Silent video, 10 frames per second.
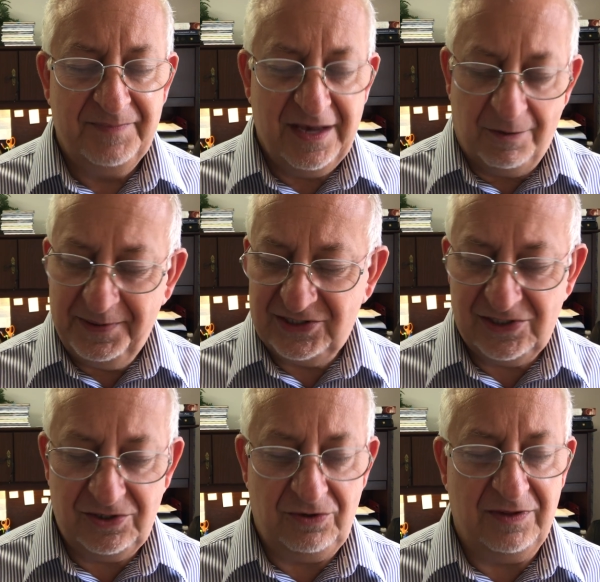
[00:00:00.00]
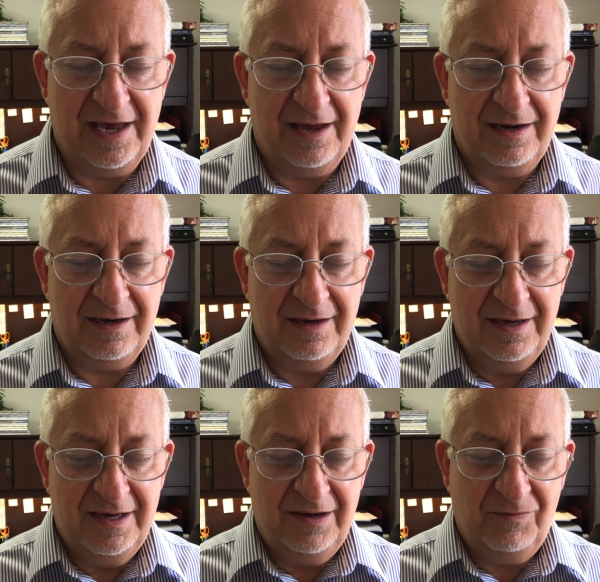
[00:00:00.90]
Help us to do that.
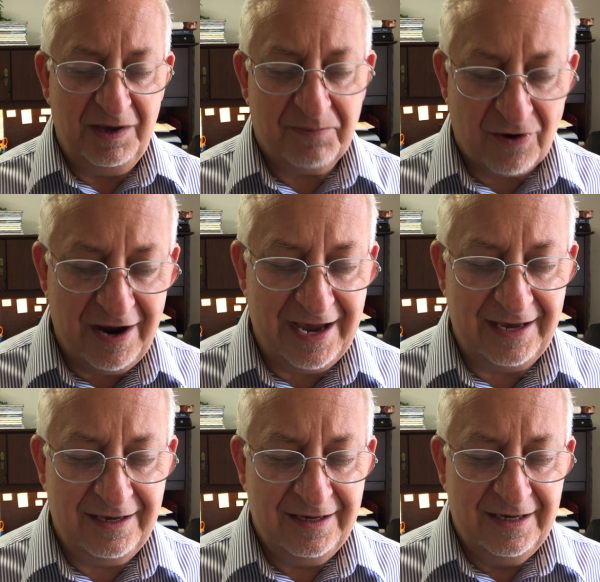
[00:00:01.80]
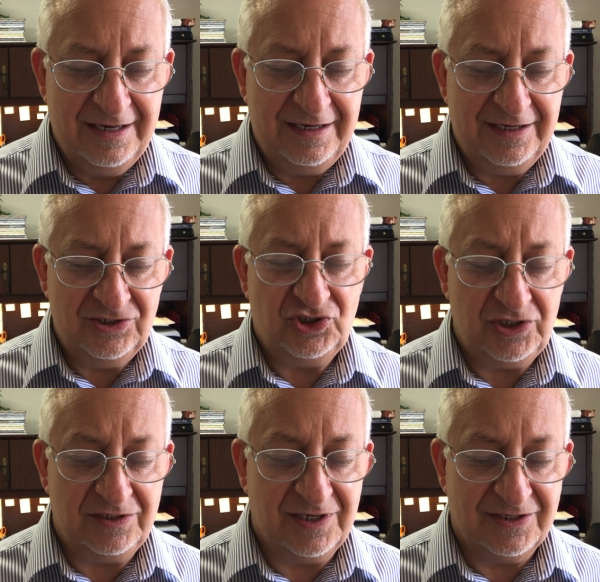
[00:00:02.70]
We pray in
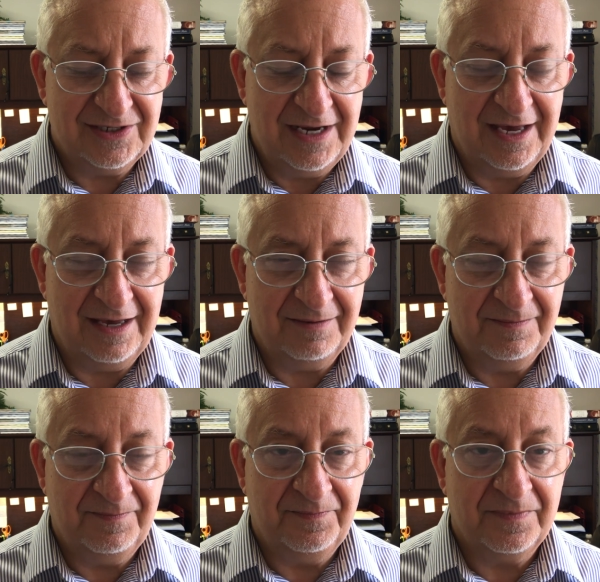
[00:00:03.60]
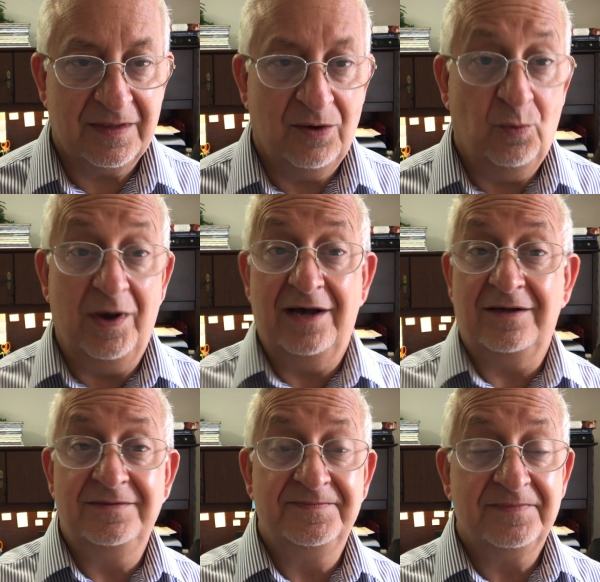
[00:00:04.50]
Jesus' name.
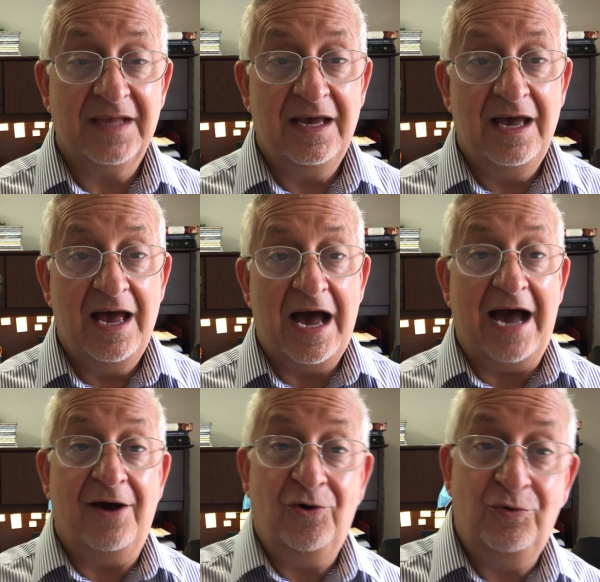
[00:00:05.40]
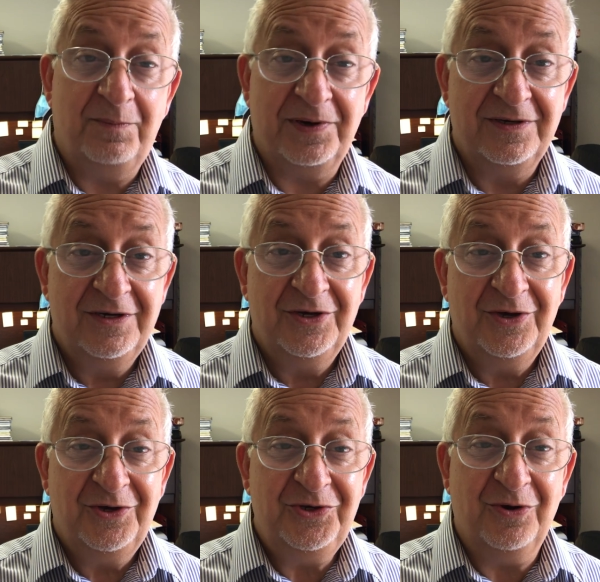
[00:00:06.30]
Well, I hope
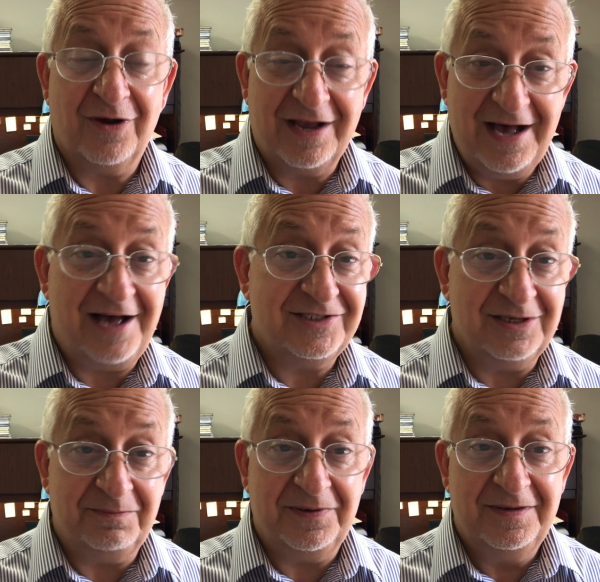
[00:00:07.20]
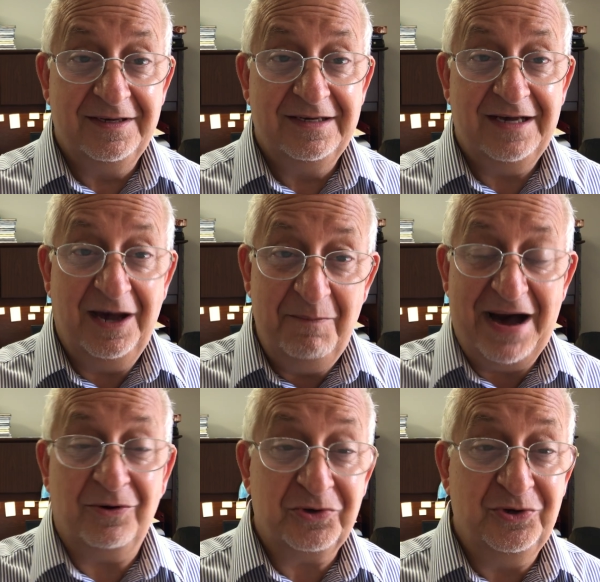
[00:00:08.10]
you're a gossip
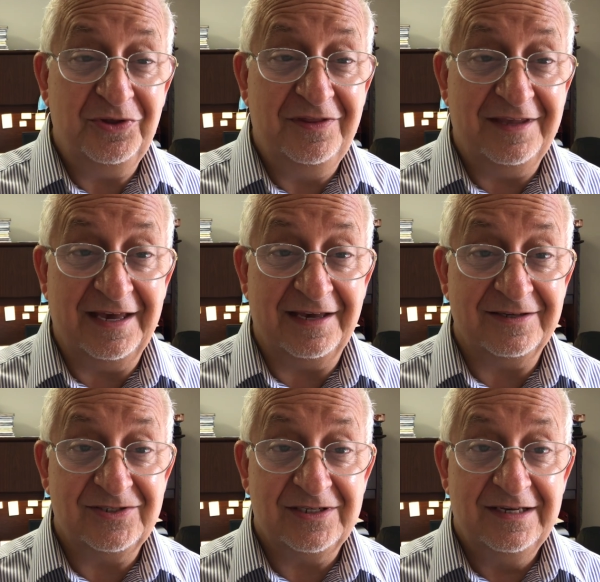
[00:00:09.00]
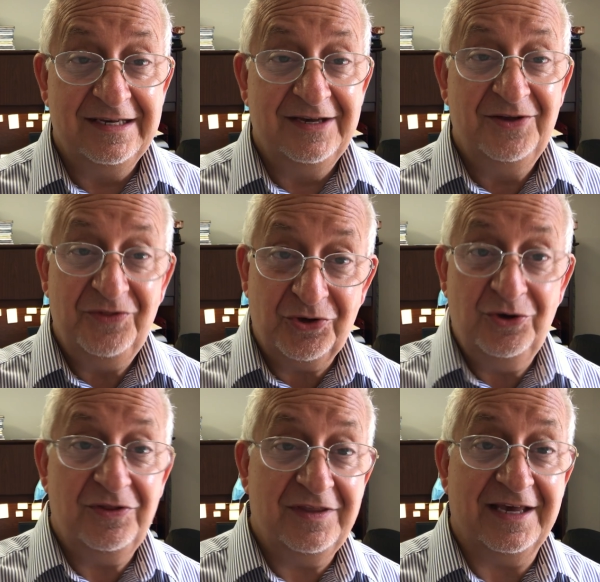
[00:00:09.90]
about good things, the
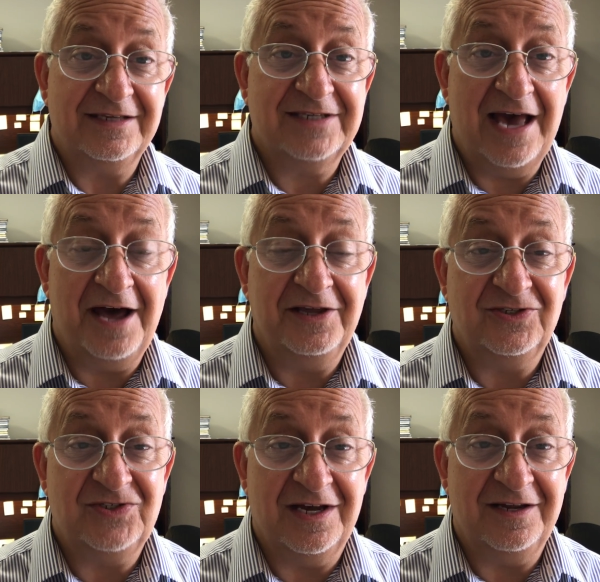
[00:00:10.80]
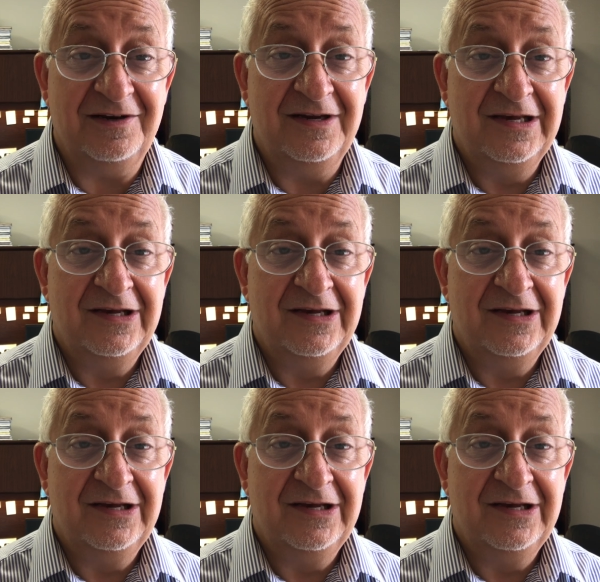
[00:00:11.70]
good things God has done